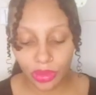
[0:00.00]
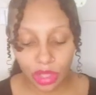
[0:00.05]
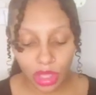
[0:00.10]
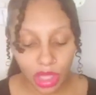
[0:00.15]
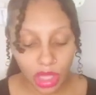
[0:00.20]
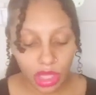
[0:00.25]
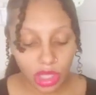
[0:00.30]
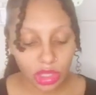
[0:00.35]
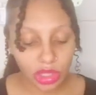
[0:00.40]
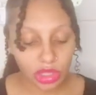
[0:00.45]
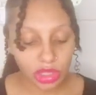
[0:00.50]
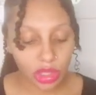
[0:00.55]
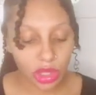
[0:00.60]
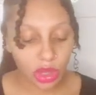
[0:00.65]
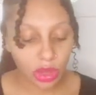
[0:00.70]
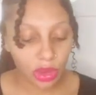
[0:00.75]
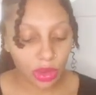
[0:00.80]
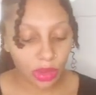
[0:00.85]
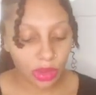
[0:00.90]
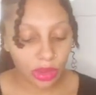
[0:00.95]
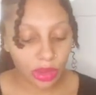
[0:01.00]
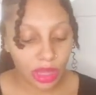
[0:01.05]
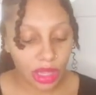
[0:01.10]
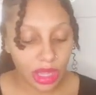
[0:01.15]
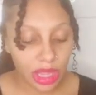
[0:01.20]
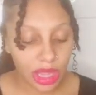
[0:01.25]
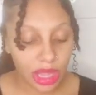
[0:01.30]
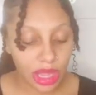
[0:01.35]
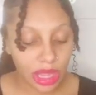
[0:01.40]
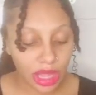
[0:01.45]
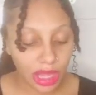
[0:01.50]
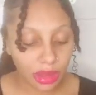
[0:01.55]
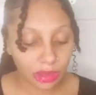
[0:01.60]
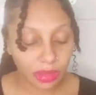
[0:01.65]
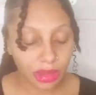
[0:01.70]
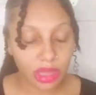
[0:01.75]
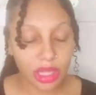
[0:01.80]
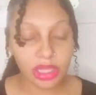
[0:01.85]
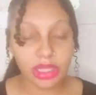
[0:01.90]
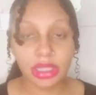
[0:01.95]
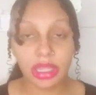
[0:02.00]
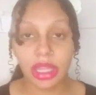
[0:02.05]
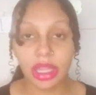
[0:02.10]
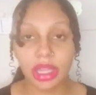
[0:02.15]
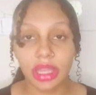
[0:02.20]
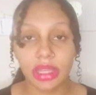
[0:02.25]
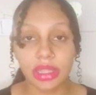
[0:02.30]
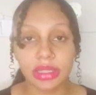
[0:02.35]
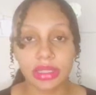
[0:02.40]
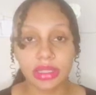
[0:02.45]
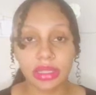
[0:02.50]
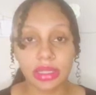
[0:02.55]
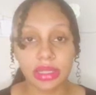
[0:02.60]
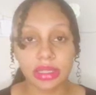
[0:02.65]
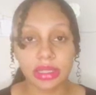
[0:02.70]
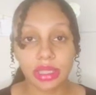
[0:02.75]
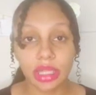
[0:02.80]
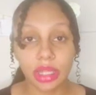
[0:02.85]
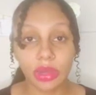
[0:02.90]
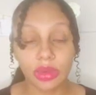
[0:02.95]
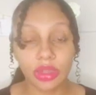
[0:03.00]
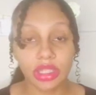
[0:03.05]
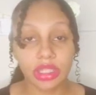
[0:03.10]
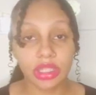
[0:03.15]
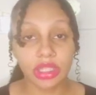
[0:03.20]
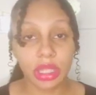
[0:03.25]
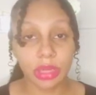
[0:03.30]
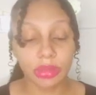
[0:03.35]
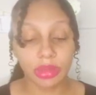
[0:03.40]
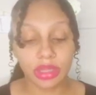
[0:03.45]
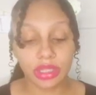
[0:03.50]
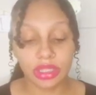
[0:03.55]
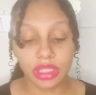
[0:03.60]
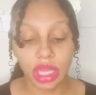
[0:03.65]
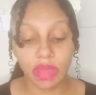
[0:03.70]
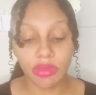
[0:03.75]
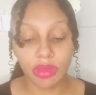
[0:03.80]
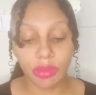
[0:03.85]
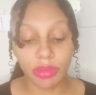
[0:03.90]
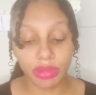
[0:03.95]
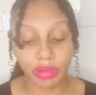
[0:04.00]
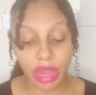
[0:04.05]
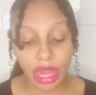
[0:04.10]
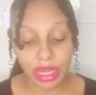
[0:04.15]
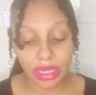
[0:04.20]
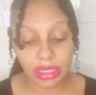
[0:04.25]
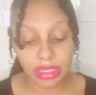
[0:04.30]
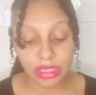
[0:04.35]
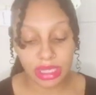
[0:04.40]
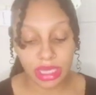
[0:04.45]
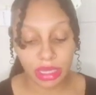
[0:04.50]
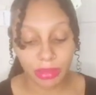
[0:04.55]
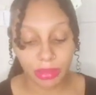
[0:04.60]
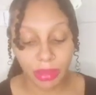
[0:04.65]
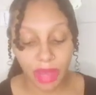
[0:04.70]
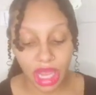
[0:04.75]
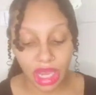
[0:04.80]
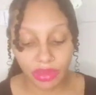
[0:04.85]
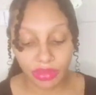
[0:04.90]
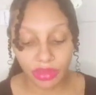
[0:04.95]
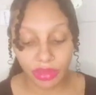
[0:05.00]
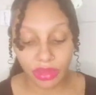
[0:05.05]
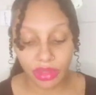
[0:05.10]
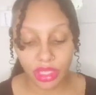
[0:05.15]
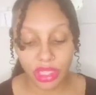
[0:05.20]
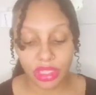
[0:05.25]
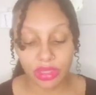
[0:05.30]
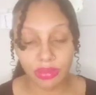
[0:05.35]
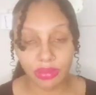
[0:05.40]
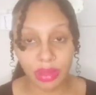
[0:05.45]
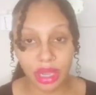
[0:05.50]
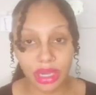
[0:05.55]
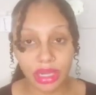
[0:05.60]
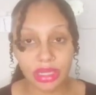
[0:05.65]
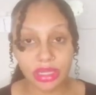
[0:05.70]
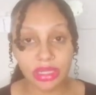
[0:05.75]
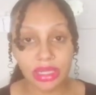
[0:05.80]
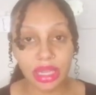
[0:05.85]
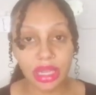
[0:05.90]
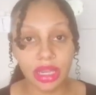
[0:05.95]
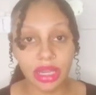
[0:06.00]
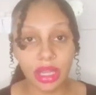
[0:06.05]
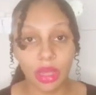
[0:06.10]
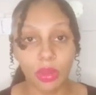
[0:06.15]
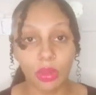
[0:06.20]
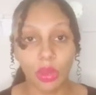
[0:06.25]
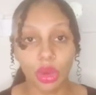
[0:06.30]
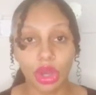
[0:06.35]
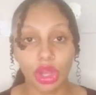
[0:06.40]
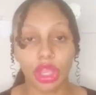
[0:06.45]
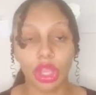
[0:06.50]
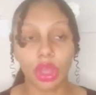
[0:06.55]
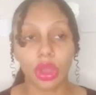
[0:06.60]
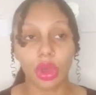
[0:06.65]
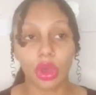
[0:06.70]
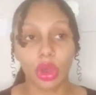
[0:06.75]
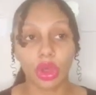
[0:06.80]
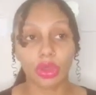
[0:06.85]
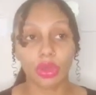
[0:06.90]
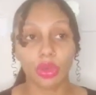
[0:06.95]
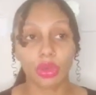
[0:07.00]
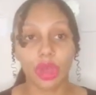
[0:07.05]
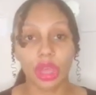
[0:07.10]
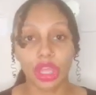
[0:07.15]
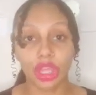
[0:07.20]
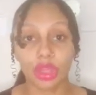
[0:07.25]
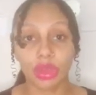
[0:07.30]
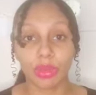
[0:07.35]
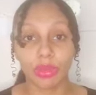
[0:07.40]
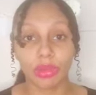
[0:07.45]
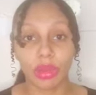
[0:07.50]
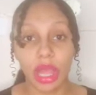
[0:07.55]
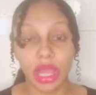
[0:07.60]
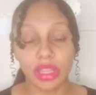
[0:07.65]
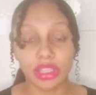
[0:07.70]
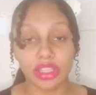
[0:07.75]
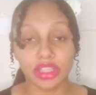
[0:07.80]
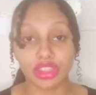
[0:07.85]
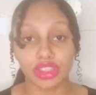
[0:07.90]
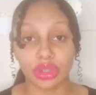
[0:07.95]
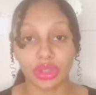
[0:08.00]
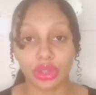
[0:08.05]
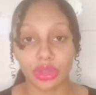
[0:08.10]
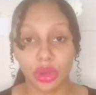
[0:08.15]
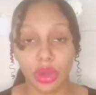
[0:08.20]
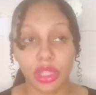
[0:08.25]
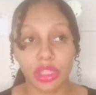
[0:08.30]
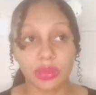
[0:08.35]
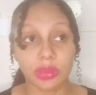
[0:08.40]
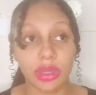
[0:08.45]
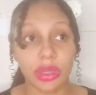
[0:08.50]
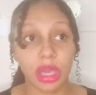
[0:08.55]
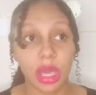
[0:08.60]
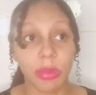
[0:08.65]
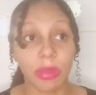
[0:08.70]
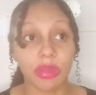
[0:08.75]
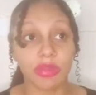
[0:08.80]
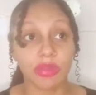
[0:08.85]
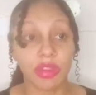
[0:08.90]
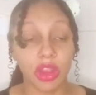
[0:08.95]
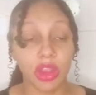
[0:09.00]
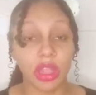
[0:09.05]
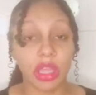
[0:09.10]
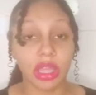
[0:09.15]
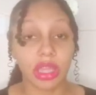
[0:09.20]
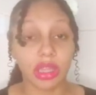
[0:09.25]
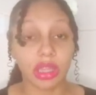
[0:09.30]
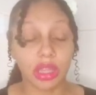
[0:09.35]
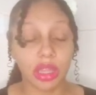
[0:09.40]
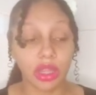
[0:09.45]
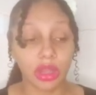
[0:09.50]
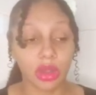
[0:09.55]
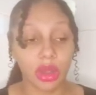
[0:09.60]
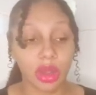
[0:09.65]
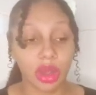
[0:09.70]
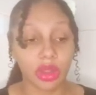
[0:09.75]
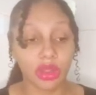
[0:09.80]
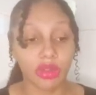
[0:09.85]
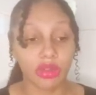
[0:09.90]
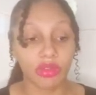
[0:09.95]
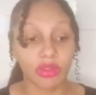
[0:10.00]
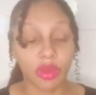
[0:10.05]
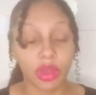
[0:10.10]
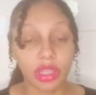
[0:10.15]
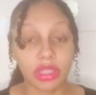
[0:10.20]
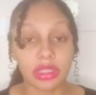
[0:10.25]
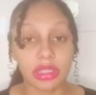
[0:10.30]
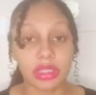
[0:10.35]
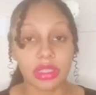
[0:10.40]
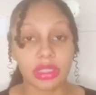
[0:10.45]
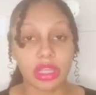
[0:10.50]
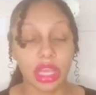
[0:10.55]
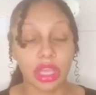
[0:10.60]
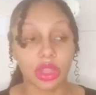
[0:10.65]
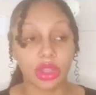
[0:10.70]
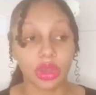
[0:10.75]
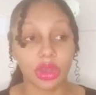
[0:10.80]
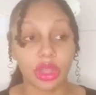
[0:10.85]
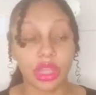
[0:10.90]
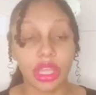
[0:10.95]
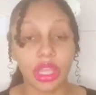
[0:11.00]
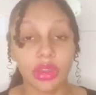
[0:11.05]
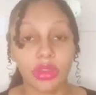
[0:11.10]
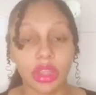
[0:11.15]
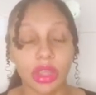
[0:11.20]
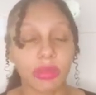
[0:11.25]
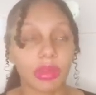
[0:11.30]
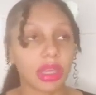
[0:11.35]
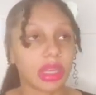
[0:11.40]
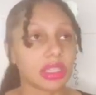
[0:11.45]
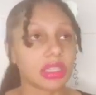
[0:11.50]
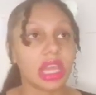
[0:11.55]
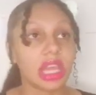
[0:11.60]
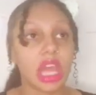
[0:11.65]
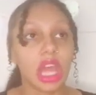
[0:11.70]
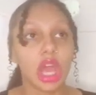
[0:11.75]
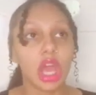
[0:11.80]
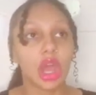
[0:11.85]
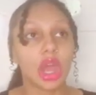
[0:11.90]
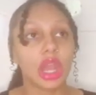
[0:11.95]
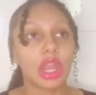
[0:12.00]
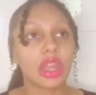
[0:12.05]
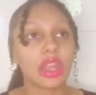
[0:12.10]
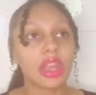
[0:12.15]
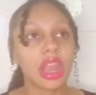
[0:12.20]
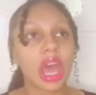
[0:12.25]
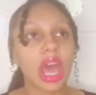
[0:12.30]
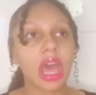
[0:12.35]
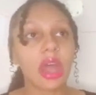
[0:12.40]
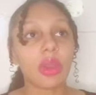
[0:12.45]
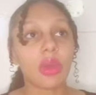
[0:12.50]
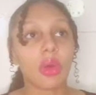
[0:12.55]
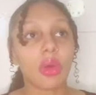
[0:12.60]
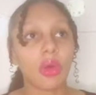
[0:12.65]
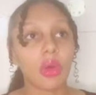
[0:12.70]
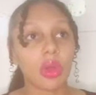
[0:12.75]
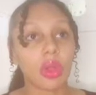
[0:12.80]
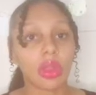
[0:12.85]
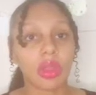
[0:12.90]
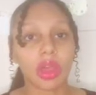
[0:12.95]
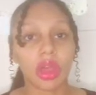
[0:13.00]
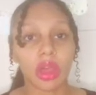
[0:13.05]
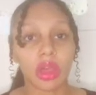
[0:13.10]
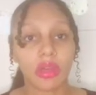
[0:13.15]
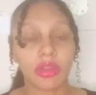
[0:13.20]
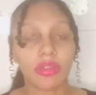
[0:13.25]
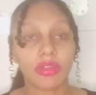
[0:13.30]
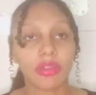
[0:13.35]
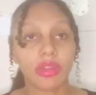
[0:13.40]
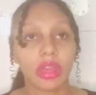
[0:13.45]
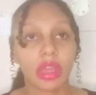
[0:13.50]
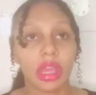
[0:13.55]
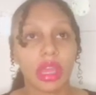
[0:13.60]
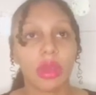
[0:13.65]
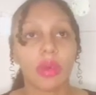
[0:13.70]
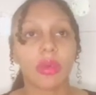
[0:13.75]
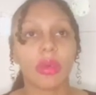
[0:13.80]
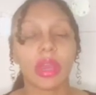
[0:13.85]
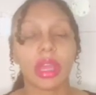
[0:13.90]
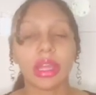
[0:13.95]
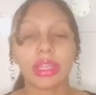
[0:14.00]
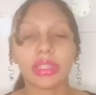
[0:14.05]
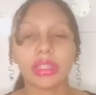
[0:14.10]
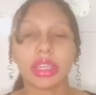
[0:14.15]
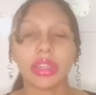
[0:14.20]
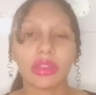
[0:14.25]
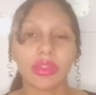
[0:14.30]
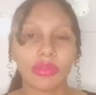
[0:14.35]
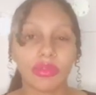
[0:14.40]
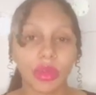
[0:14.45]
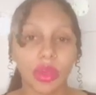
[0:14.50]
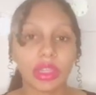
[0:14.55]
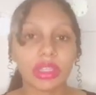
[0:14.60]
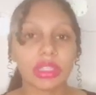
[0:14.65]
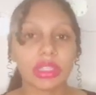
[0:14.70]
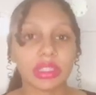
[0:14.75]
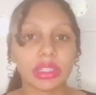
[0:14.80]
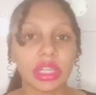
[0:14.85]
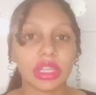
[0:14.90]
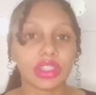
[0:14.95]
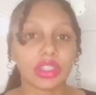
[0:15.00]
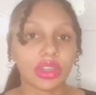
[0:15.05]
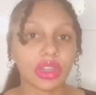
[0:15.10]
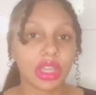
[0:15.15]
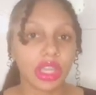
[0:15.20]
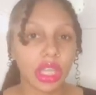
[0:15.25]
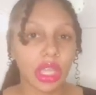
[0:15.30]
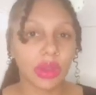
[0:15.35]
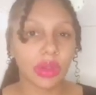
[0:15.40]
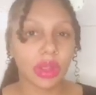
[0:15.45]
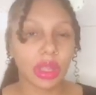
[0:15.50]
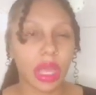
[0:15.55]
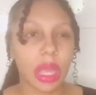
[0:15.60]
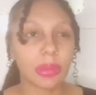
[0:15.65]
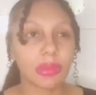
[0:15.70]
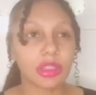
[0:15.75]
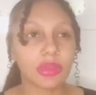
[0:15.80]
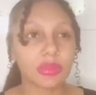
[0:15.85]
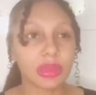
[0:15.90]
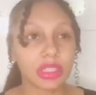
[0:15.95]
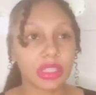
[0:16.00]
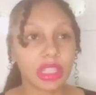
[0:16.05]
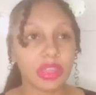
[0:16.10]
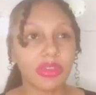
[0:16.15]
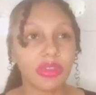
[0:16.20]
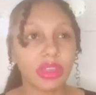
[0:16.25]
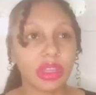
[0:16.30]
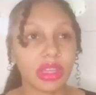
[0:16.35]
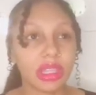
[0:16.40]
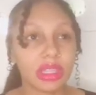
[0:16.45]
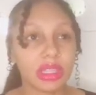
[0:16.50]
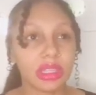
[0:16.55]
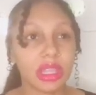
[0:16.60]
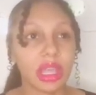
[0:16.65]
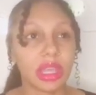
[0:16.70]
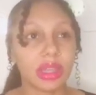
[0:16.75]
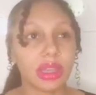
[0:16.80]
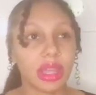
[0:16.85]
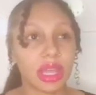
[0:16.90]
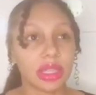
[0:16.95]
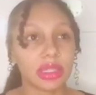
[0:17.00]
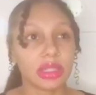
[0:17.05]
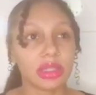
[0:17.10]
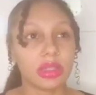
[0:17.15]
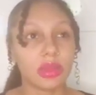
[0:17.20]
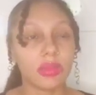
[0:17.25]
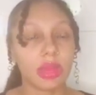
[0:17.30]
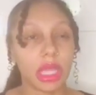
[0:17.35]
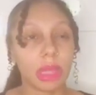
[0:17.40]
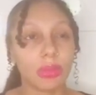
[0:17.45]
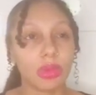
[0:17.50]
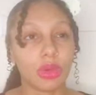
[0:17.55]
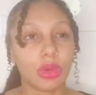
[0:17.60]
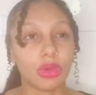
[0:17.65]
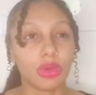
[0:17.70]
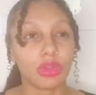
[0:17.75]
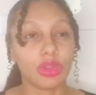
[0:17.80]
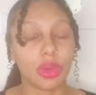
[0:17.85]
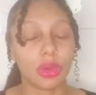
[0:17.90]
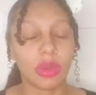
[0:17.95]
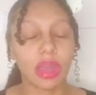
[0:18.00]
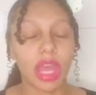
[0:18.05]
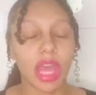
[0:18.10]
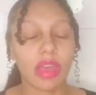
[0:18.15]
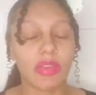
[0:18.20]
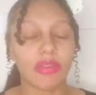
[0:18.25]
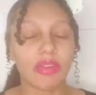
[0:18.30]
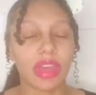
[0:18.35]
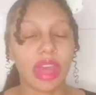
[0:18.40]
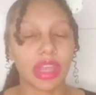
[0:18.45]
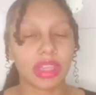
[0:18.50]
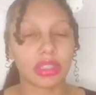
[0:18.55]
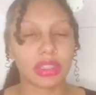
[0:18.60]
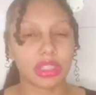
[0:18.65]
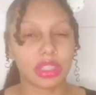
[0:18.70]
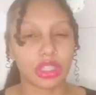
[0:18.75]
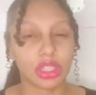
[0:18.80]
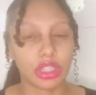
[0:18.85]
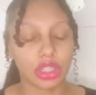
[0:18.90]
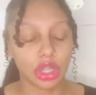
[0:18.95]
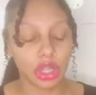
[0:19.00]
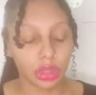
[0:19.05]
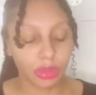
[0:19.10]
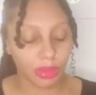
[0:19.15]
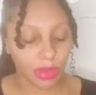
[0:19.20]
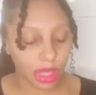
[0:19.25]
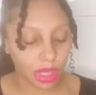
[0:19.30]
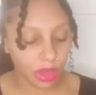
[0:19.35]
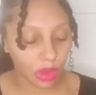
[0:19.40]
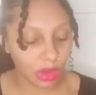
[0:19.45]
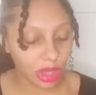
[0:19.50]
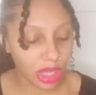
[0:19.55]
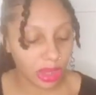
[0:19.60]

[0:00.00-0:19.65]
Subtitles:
So 8 plus 8 is 16, which is number 7, practicing mindfulness, meditating, working on the way you process your thoughts, becoming very clear on the voices that you're hearing, because not all of, when I say the voices that you're hearing, I'm specifically saying that to the people who don't have that discernment, okay?